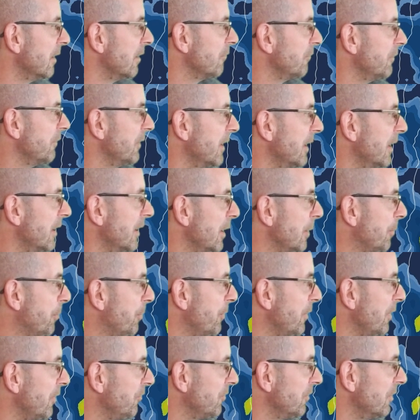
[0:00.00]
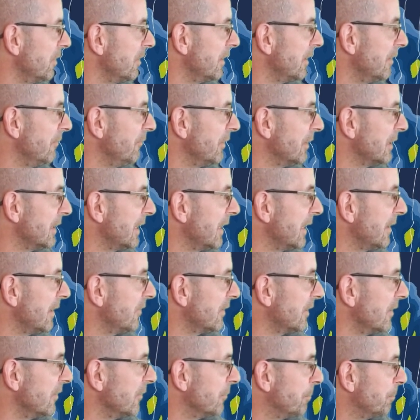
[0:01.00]
that high pressure in the
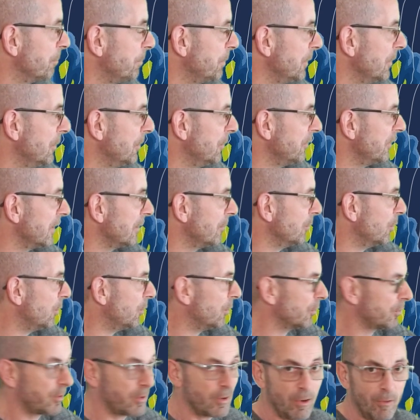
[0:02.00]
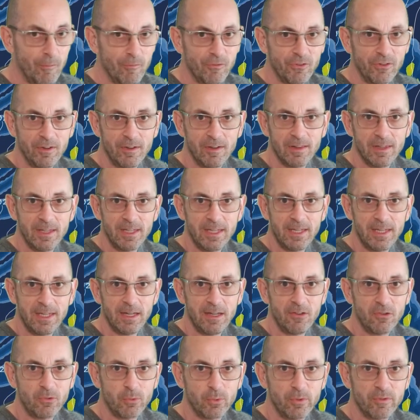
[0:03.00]
Atlantic is building more confidently
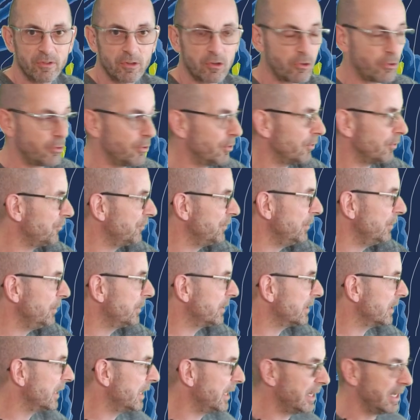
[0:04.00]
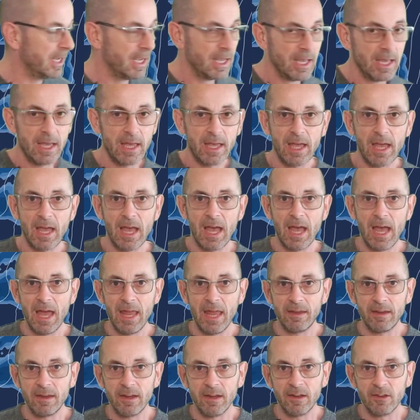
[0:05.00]
eastwards across the UK,
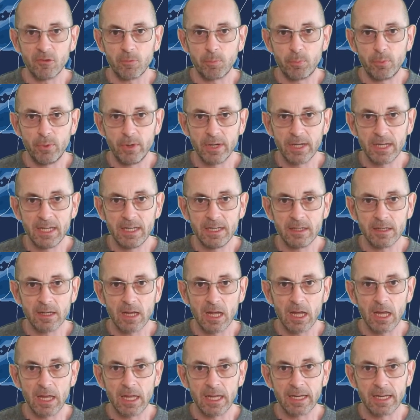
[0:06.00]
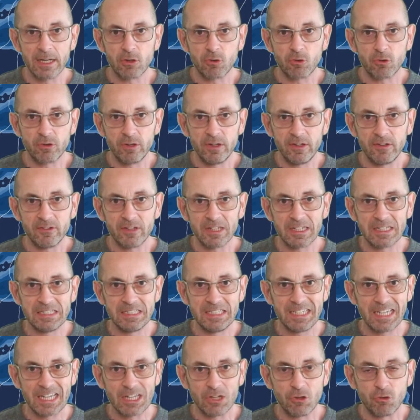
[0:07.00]
and it's bringing
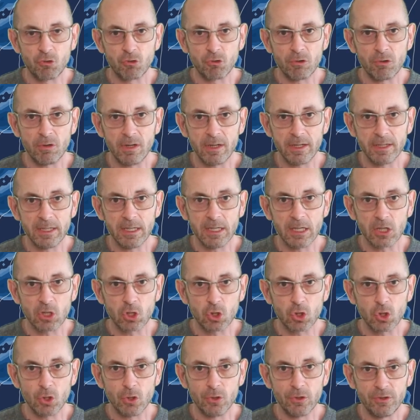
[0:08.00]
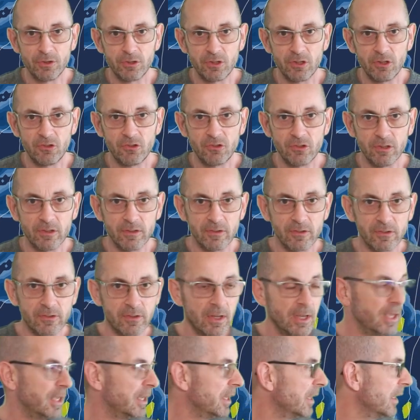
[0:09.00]
increasingly drier conditions.
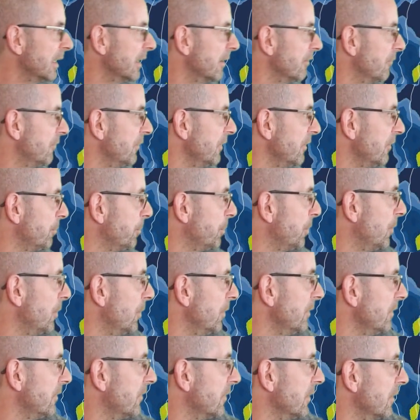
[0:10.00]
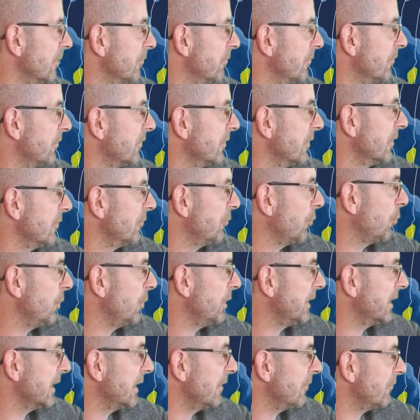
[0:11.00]
At this point, at the start of the
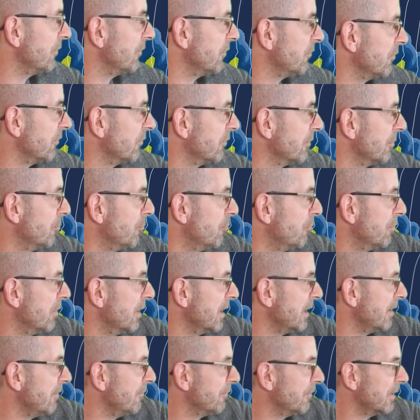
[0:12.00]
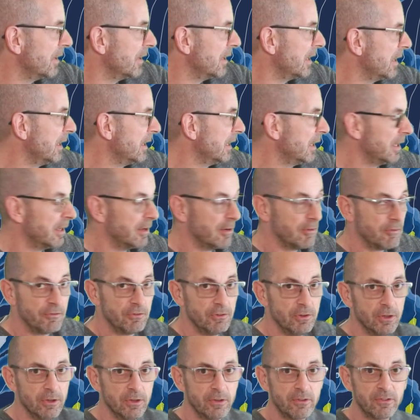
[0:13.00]
weekend, there's just some rain there
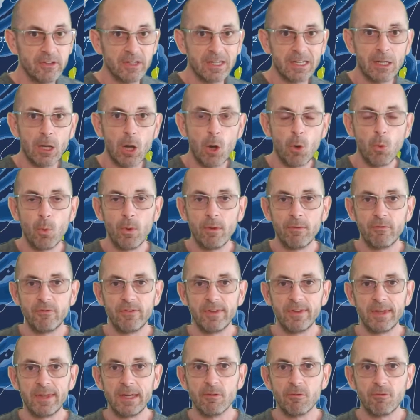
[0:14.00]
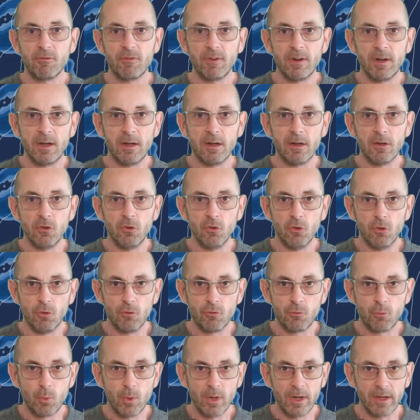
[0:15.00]
flirting with the far
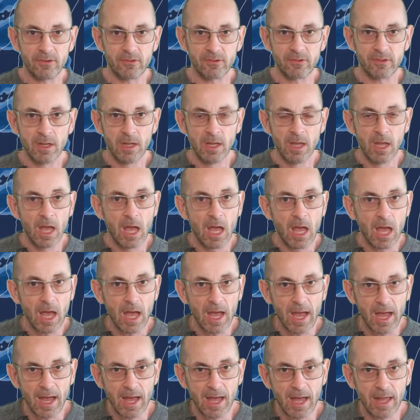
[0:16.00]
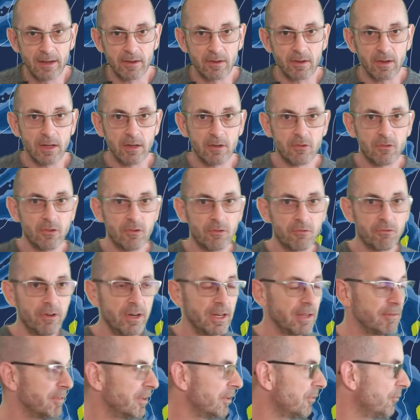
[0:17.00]
northwest. And just
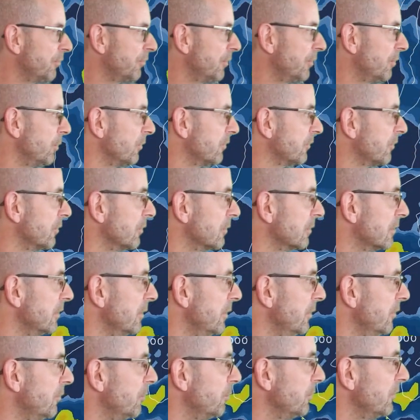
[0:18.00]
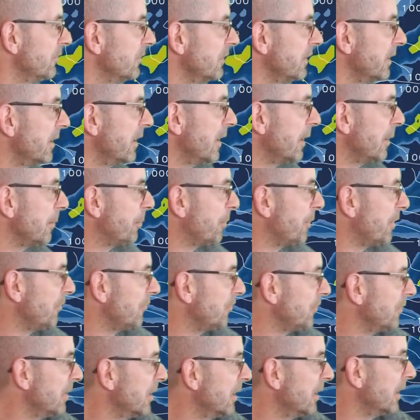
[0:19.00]
running this through to its conclusion, we see high
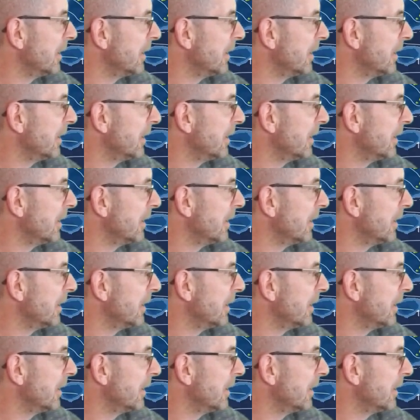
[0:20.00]
pressure